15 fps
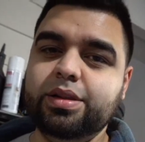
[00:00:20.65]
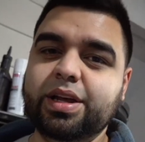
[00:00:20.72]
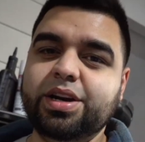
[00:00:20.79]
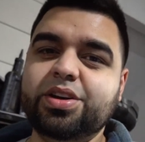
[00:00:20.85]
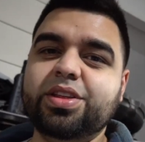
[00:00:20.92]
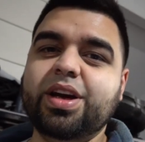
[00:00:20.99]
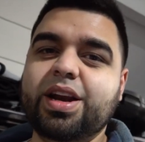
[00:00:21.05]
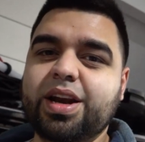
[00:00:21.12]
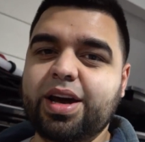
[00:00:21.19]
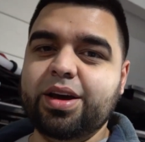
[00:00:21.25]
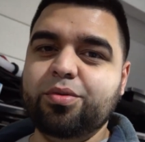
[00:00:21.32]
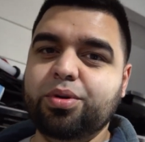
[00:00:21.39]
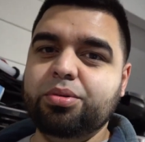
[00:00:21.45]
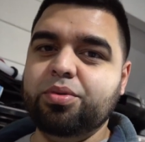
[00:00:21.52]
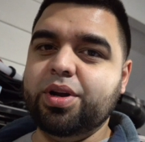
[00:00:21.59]
Later that
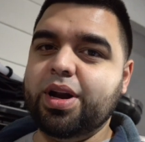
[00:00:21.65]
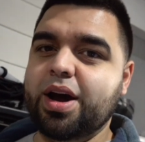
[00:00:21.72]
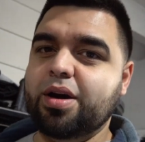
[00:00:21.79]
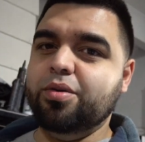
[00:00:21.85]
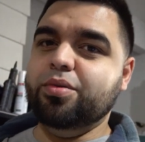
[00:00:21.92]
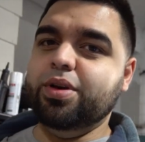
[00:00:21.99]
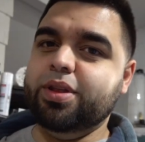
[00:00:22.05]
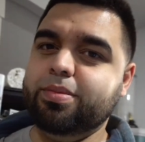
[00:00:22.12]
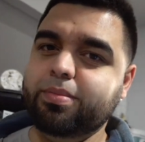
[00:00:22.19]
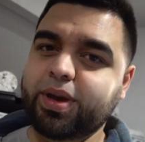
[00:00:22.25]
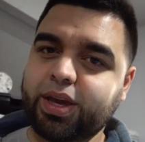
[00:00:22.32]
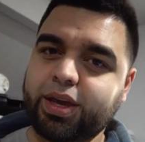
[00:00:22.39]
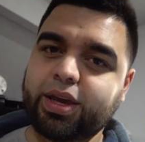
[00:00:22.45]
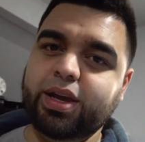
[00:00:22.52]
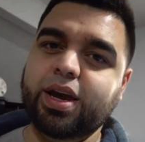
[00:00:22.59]
night, we went out with
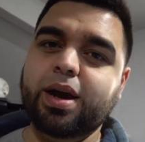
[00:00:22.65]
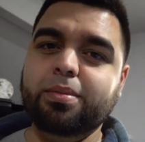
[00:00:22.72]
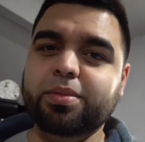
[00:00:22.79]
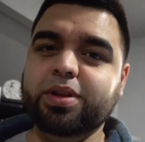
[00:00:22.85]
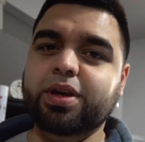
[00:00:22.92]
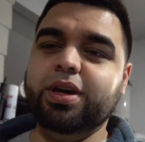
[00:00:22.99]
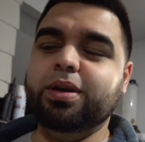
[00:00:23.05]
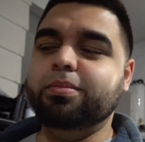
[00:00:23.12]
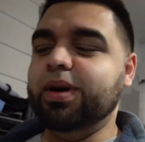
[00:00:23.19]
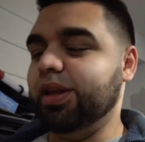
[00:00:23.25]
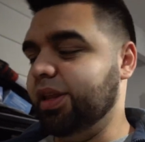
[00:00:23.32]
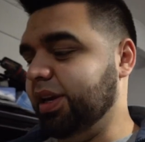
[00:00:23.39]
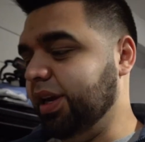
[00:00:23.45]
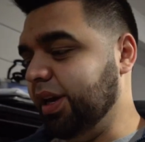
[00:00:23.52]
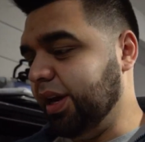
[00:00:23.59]
me, Emily, and
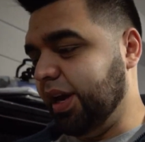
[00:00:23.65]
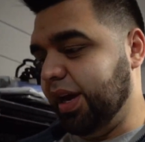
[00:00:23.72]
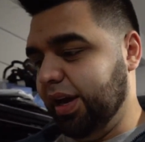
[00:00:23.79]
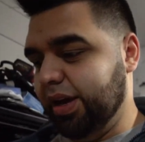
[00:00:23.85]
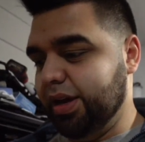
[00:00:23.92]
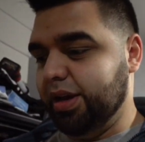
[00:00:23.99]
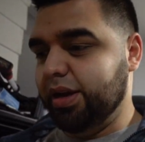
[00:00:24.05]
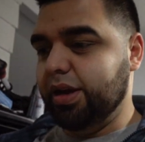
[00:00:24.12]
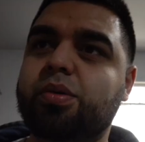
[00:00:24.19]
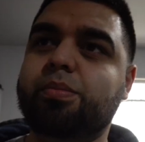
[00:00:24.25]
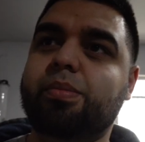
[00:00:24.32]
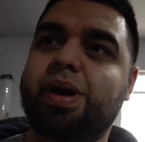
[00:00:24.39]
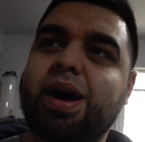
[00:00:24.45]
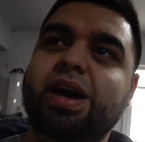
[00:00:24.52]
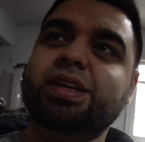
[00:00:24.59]
Melanie and
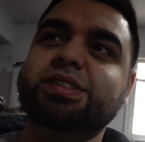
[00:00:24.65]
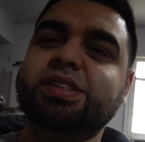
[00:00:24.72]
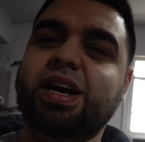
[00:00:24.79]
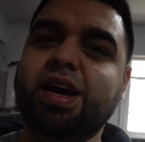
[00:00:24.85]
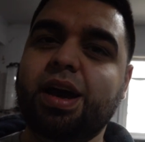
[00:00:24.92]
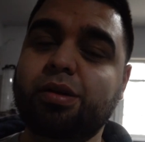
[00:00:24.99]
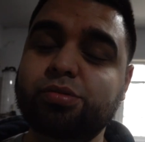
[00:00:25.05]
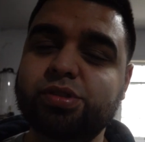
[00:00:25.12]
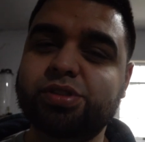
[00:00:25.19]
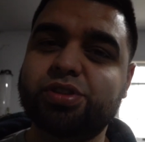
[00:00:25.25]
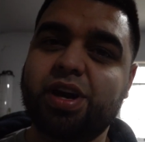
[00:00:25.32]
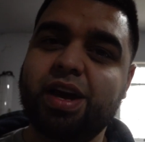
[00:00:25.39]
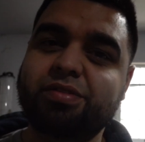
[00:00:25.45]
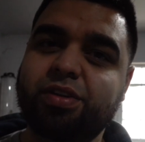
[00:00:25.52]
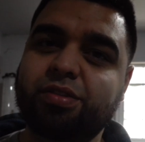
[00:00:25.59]
my side, I was
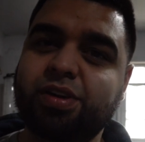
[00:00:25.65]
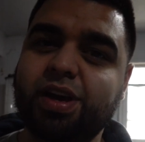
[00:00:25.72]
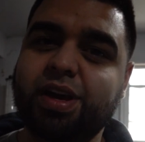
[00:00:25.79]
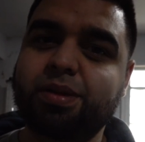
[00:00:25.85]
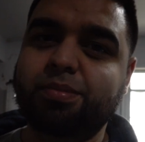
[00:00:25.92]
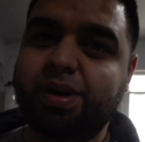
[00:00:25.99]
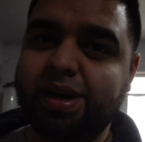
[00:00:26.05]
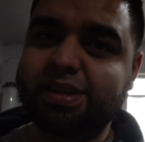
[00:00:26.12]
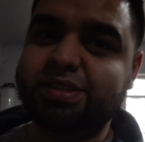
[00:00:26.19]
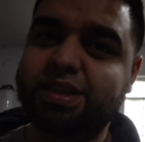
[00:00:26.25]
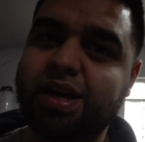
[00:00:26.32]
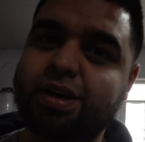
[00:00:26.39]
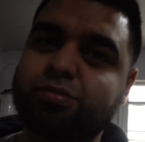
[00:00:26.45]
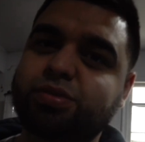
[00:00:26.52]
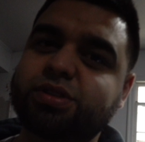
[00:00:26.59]
driving, right? And my
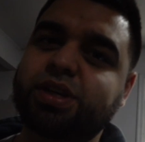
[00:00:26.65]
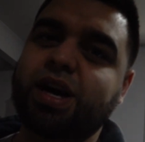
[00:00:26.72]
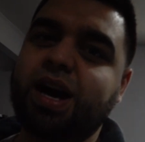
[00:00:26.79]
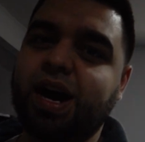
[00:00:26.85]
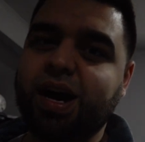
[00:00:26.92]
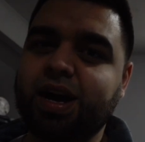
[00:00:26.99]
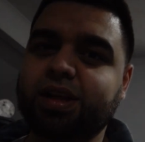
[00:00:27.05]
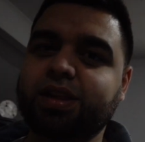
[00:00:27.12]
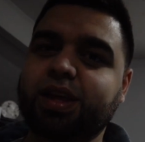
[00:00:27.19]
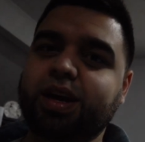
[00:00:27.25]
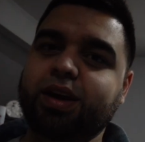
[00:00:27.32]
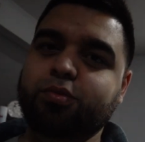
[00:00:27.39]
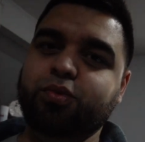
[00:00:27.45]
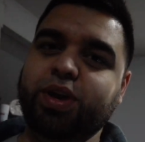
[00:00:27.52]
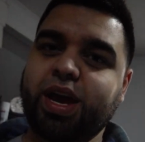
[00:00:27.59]
side was hot,
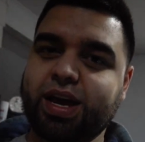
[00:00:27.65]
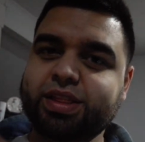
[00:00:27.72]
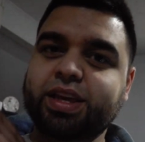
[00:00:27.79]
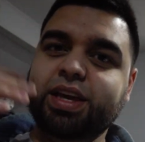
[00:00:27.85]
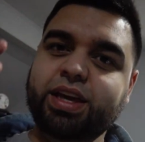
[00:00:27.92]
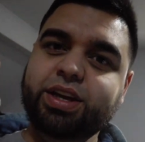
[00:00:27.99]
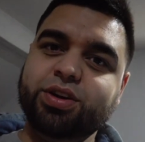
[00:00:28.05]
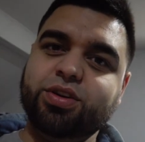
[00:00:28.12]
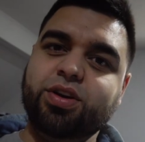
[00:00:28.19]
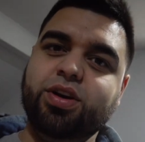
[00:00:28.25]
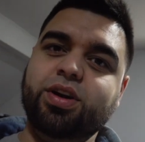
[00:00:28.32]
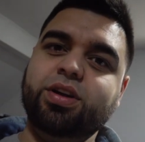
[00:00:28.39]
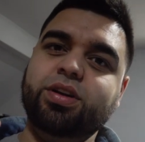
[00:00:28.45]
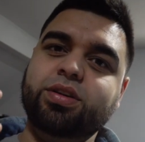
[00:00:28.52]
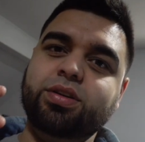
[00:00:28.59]
like we had the heater
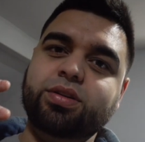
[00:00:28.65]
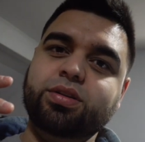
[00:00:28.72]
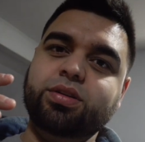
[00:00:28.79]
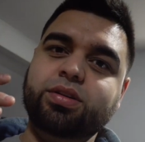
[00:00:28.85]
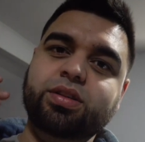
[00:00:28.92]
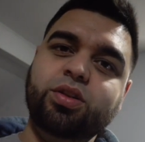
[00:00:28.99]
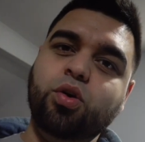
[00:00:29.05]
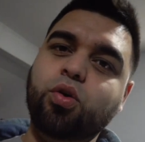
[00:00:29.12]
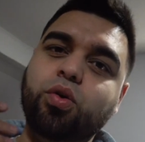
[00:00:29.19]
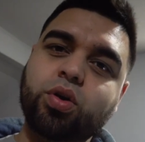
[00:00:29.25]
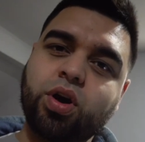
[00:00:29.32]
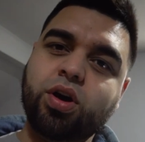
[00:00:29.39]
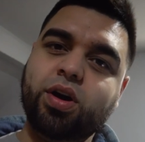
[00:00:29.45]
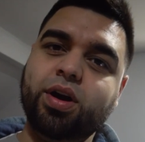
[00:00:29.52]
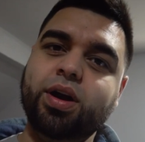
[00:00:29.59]
on the
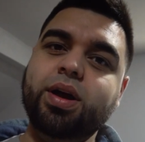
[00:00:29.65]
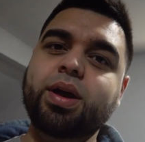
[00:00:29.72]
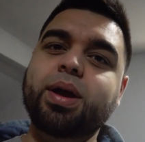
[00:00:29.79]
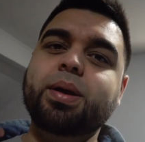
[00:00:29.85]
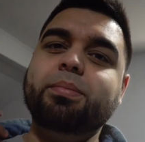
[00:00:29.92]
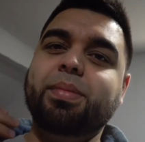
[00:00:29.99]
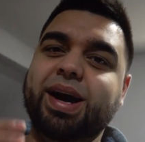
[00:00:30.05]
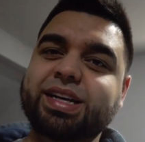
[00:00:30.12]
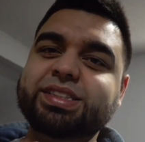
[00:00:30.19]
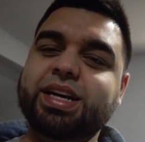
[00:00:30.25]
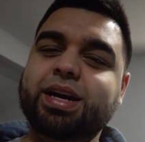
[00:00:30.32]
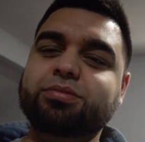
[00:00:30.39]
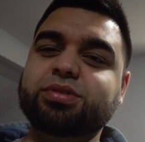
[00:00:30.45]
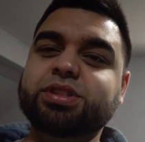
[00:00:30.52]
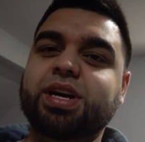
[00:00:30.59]
whole car. My
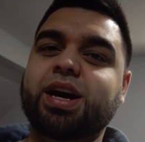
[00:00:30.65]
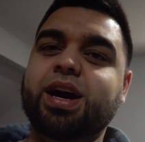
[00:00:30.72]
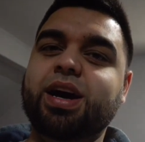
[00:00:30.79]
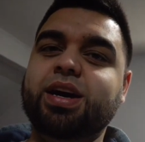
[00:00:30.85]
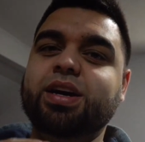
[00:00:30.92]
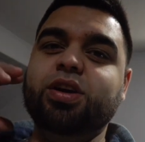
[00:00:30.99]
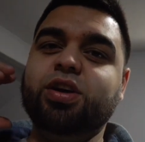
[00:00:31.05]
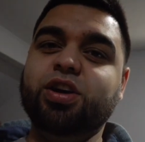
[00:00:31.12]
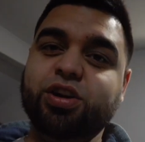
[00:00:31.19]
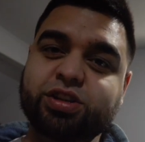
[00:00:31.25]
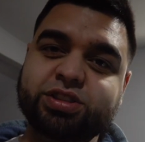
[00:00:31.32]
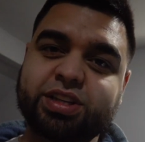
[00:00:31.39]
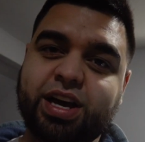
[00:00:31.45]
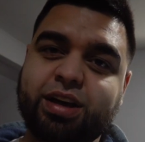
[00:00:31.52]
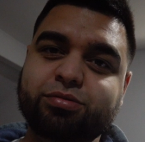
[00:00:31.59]
side was hot, her
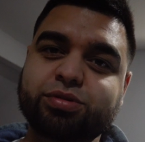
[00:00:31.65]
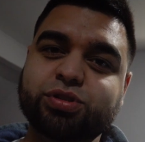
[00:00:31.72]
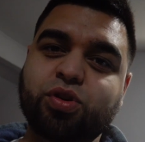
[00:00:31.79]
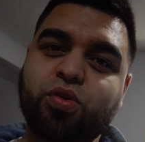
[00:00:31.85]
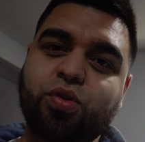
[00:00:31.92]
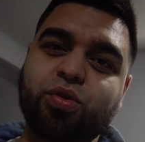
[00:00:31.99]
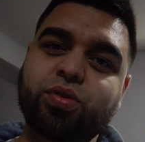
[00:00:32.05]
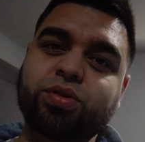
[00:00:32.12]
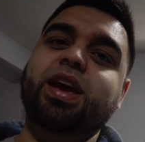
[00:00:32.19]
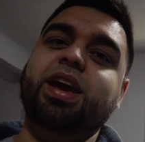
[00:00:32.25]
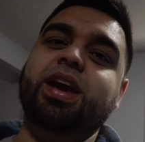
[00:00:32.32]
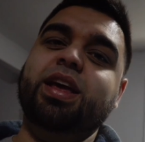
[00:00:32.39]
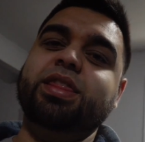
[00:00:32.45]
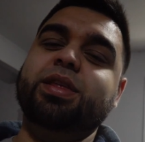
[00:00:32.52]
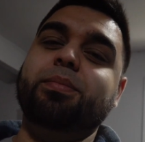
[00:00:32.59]
side was cold,
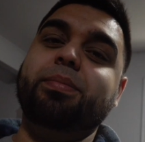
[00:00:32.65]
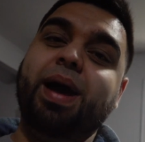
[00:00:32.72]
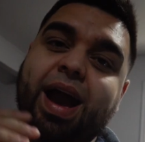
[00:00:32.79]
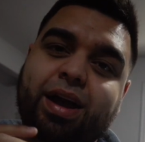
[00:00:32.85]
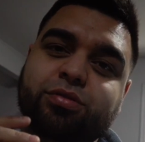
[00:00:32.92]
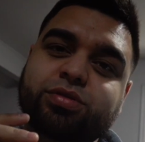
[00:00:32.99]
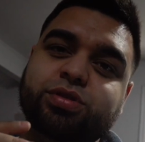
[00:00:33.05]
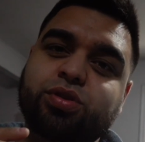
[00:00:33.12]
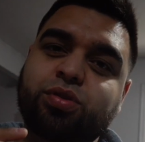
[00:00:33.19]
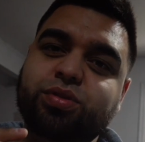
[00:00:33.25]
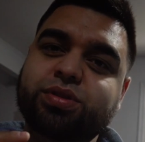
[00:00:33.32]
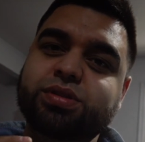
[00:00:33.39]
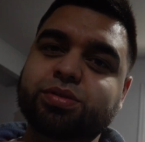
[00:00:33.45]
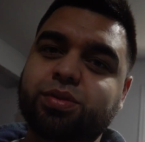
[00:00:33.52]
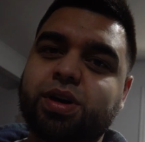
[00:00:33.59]
and the back was
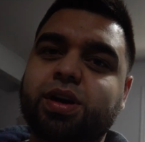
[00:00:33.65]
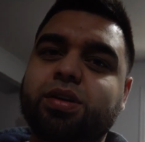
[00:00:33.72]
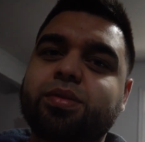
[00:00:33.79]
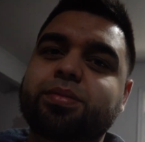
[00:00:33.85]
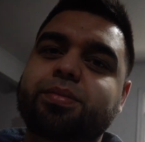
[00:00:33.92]
cold as well.